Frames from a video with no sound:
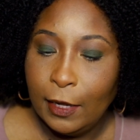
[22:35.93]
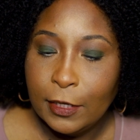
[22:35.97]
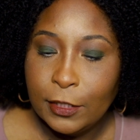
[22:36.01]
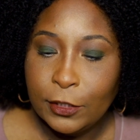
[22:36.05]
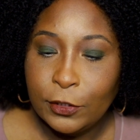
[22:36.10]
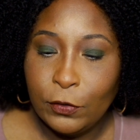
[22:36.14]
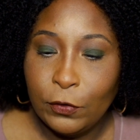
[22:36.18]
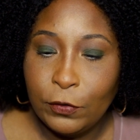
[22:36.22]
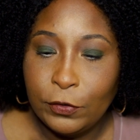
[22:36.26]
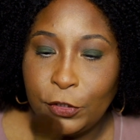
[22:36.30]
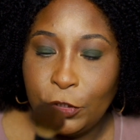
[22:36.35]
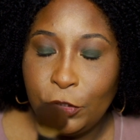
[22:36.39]

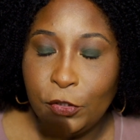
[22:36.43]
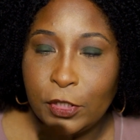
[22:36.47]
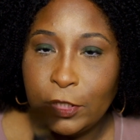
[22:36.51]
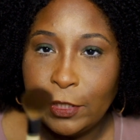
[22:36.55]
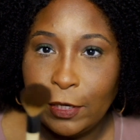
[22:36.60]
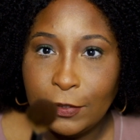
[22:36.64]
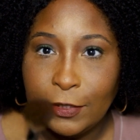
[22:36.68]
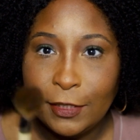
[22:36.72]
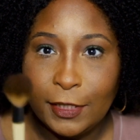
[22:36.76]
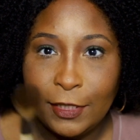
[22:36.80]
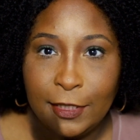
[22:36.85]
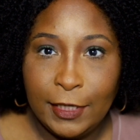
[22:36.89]
So as you
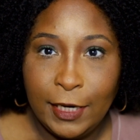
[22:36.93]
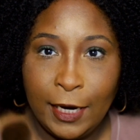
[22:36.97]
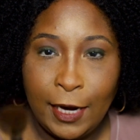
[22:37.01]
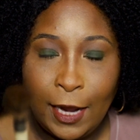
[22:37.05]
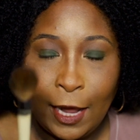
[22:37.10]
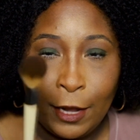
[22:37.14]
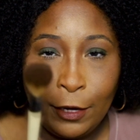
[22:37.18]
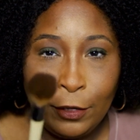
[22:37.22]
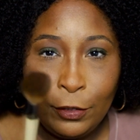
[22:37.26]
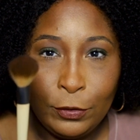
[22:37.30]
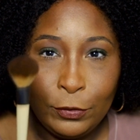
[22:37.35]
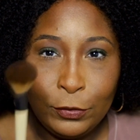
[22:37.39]
saw today,
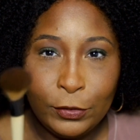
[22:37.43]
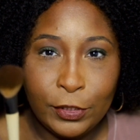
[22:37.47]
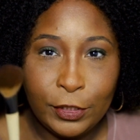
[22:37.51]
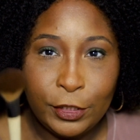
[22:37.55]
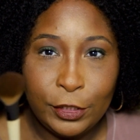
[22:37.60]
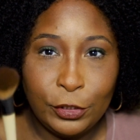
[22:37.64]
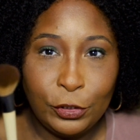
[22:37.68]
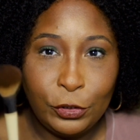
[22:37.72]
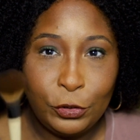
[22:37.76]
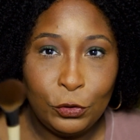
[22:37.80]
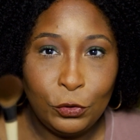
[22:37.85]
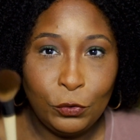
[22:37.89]
I use
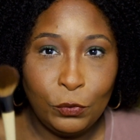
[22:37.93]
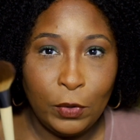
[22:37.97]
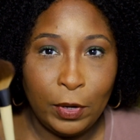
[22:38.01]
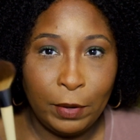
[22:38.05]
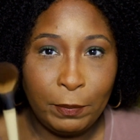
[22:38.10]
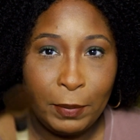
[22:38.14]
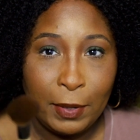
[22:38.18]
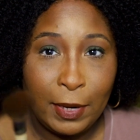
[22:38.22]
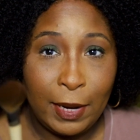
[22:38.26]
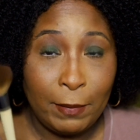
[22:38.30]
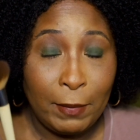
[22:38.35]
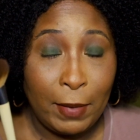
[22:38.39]
this to
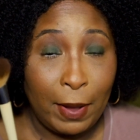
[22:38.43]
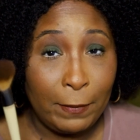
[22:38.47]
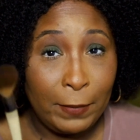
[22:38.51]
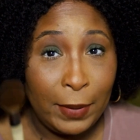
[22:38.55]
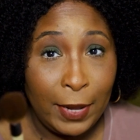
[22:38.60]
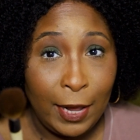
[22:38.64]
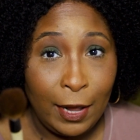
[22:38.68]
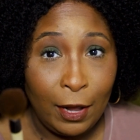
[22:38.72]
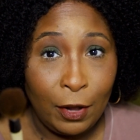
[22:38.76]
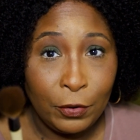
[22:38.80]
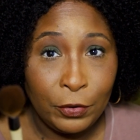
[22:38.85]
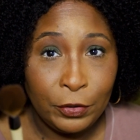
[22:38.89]
apply my
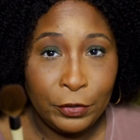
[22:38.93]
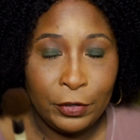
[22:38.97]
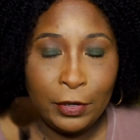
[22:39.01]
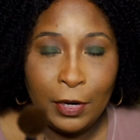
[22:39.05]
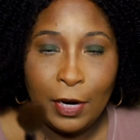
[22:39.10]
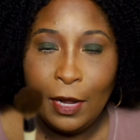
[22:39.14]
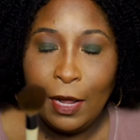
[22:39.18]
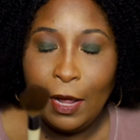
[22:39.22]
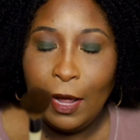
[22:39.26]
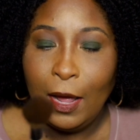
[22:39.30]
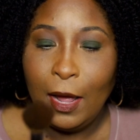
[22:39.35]
powder.